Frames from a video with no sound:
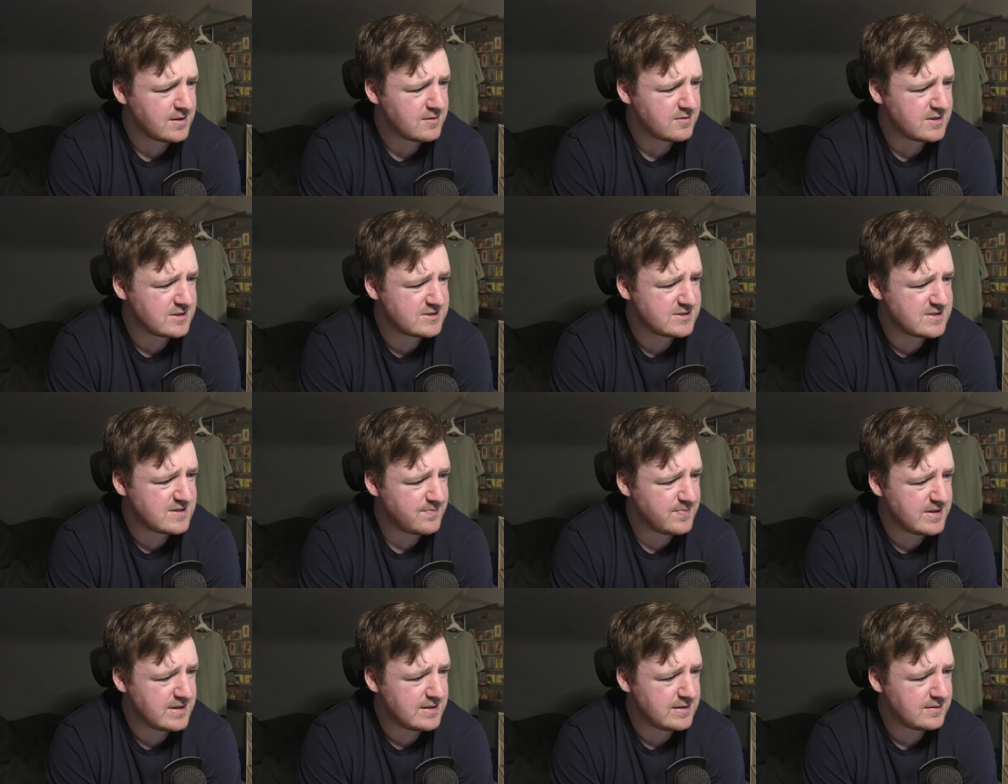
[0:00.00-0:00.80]
the
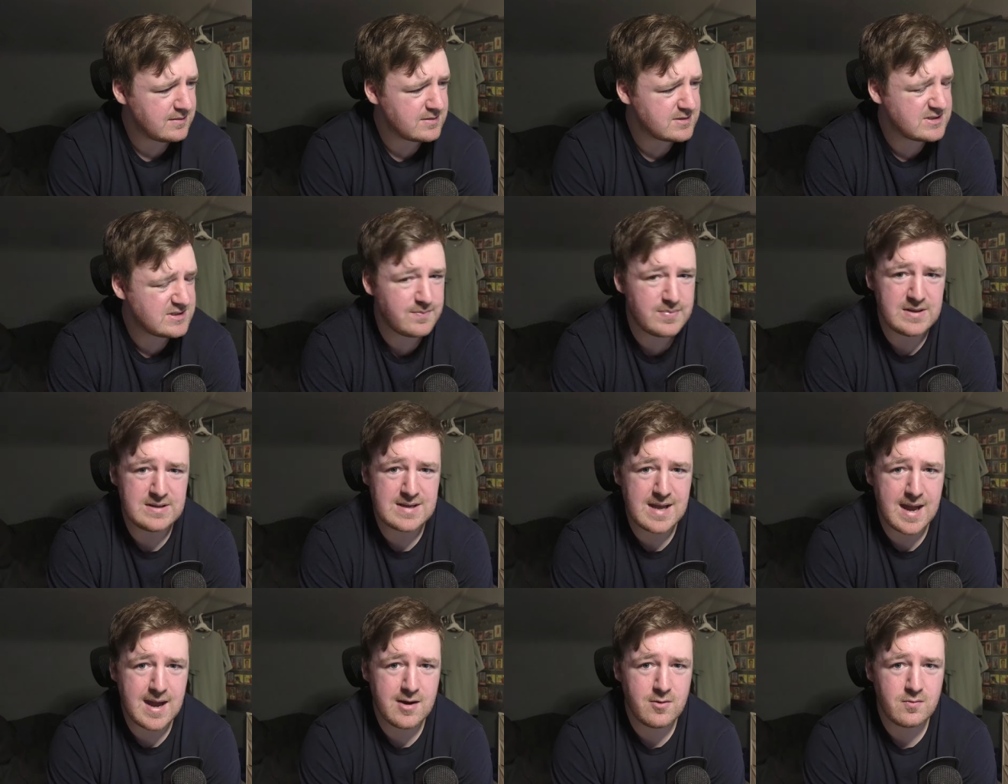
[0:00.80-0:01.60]
Sipi, Sipi
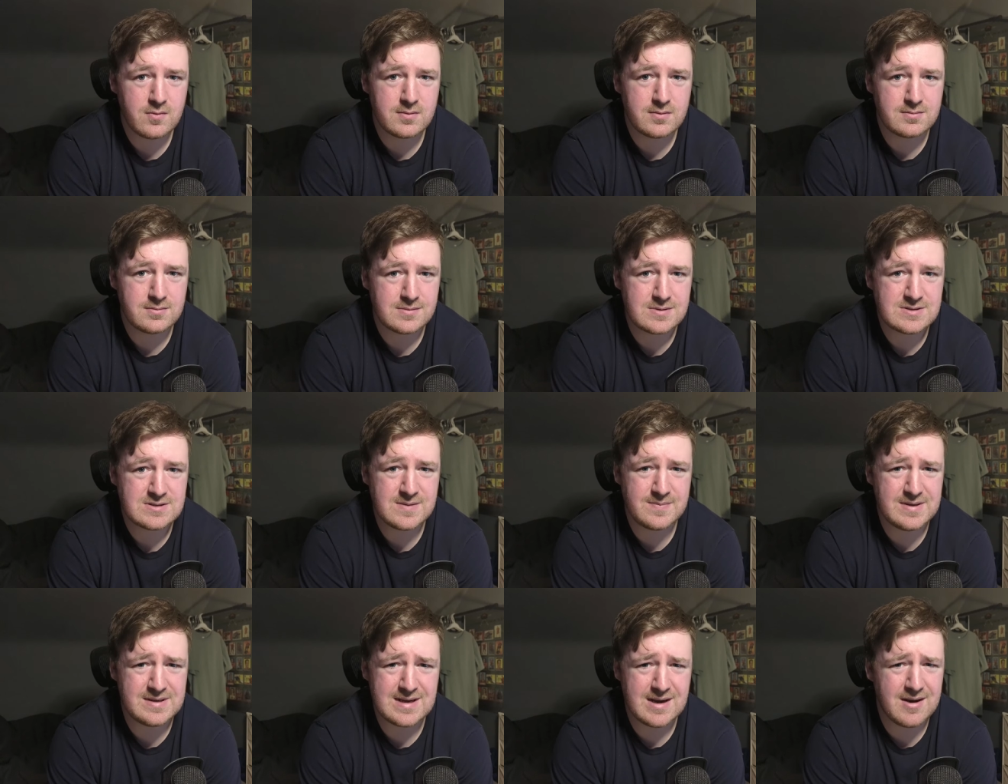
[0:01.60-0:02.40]
Tau?
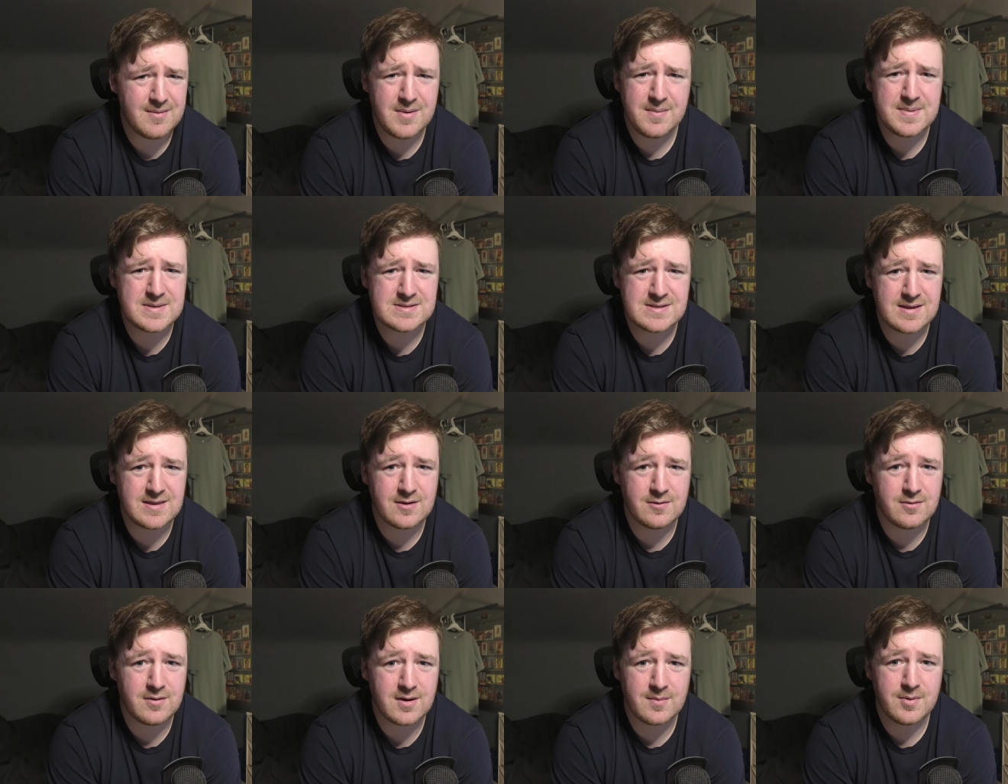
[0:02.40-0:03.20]
Sipi Tau, I might be saying
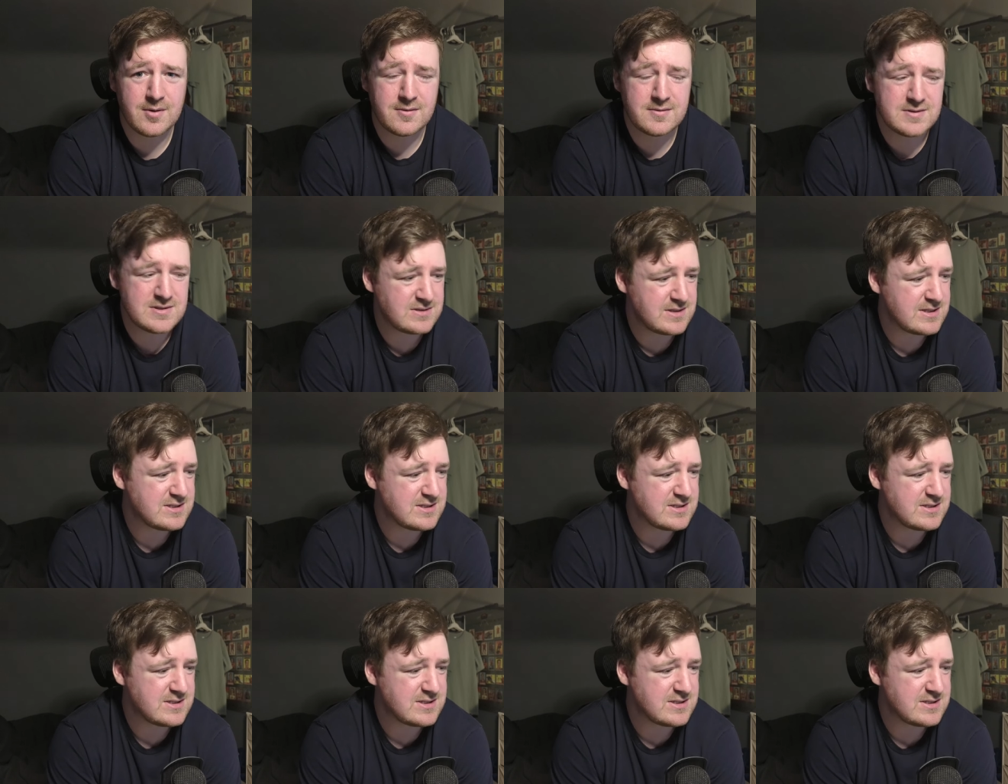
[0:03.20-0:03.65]
that wrong, apologies.